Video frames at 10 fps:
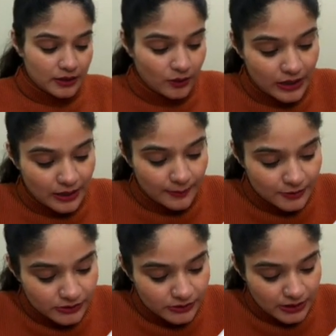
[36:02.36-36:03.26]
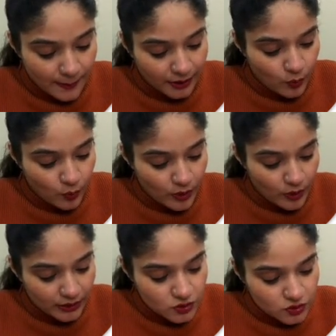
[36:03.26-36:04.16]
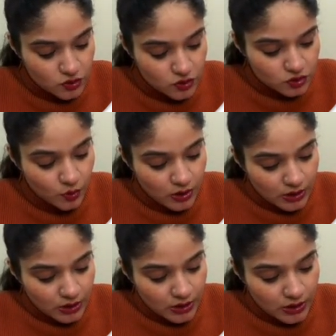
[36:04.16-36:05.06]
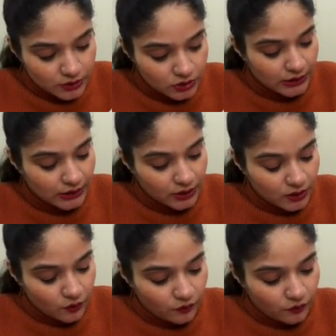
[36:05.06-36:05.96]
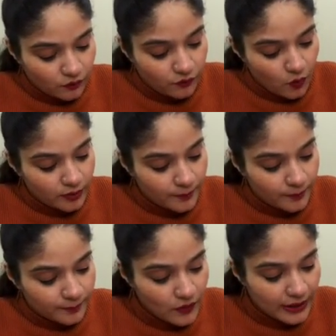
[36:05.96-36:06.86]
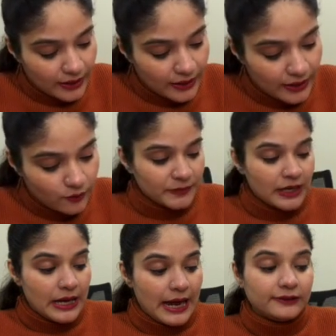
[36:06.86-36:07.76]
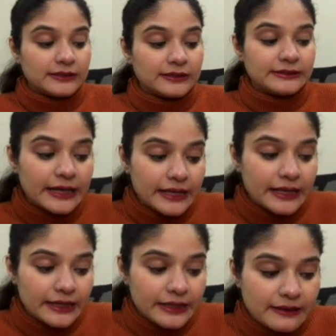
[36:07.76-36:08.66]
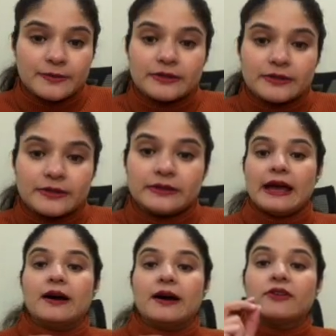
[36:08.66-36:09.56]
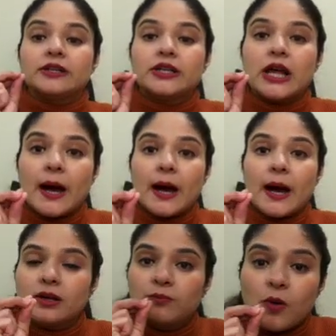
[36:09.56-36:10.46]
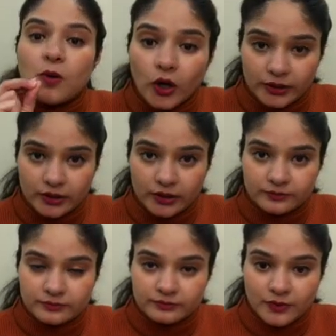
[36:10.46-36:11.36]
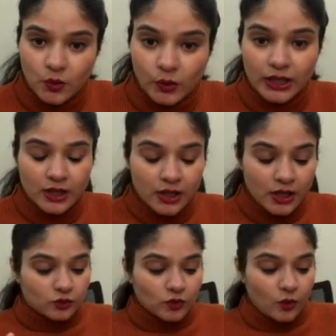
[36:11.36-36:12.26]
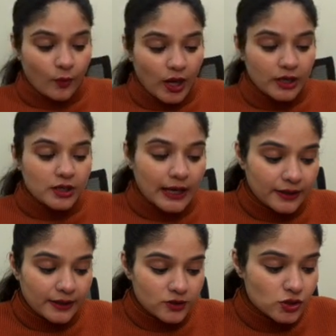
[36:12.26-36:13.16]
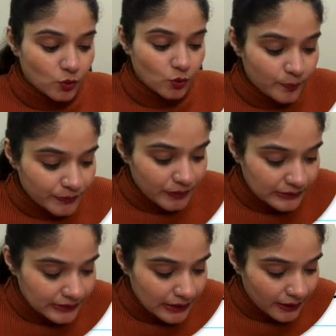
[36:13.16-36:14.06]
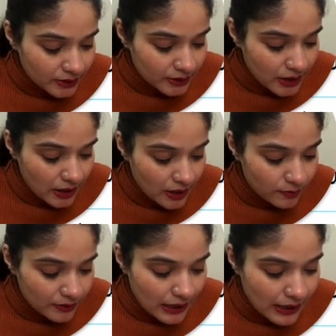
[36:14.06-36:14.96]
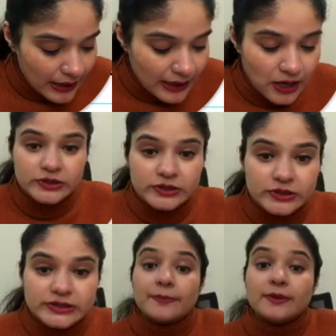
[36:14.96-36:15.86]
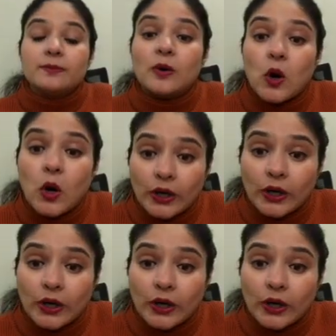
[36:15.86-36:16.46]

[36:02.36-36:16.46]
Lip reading: let me just number it. 1, 2, 3, 4, 5. At the second carbon, I have a double bond. Okay. So, 1 and 2. Second carbon, I have a double bond.